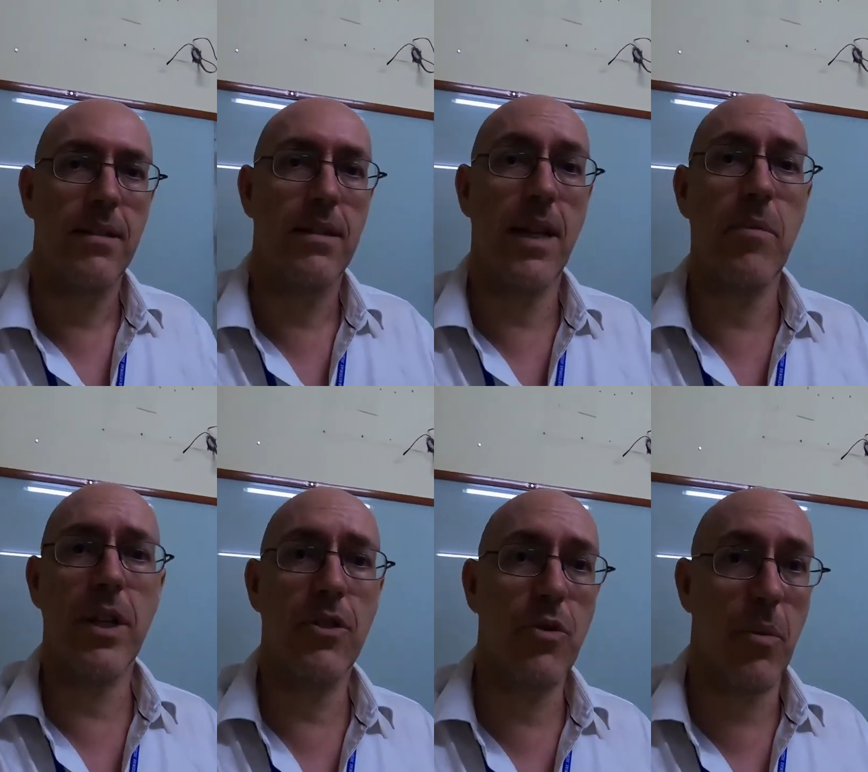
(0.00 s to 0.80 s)
Today we're
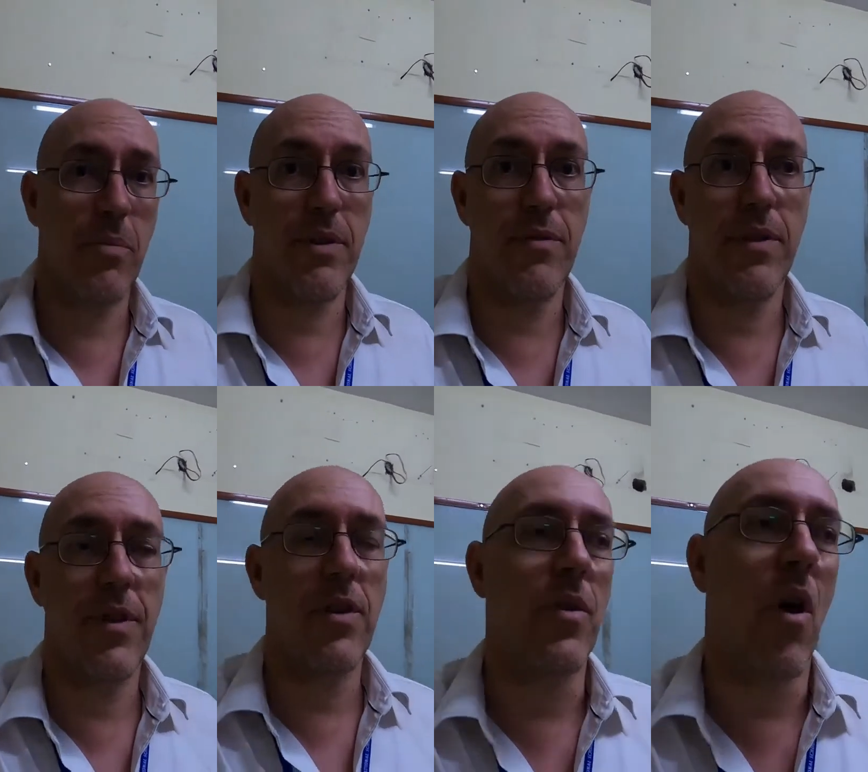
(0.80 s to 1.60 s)
going to do a brief
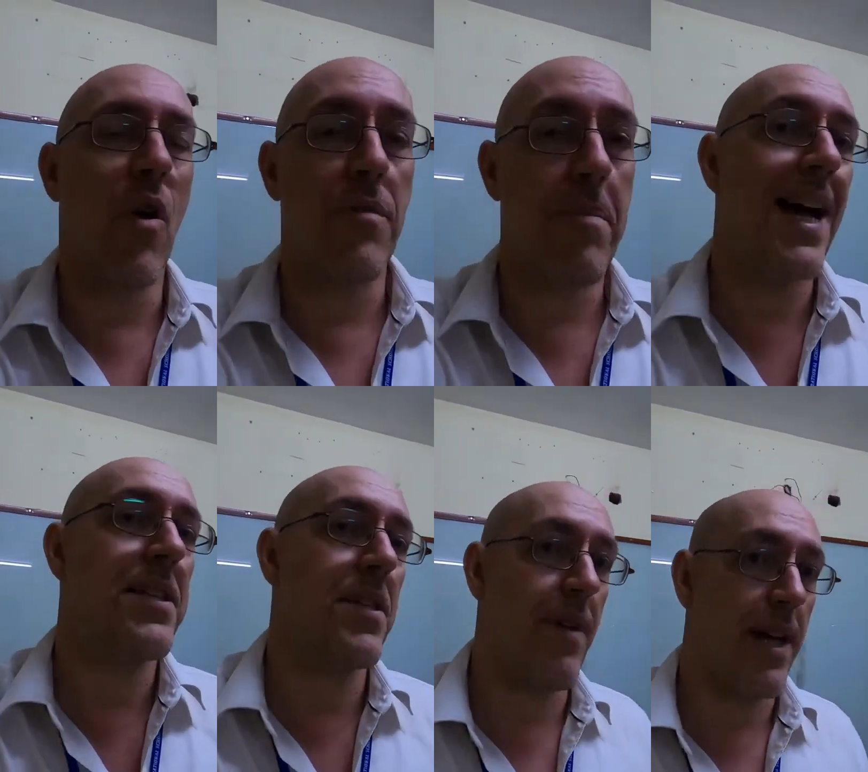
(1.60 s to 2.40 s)
review of
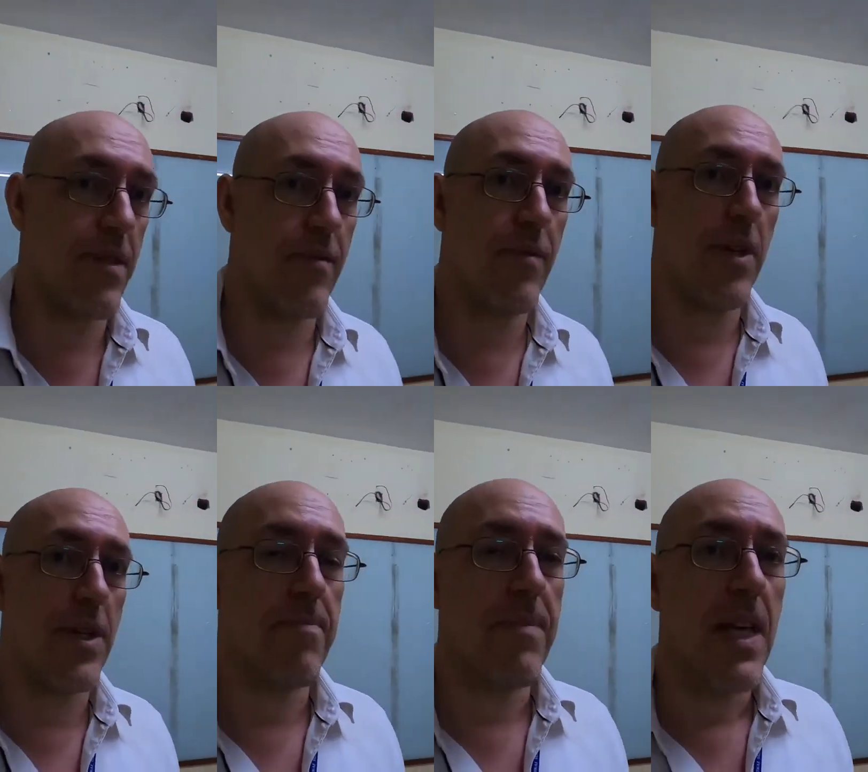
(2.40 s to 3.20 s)
passive-active voice.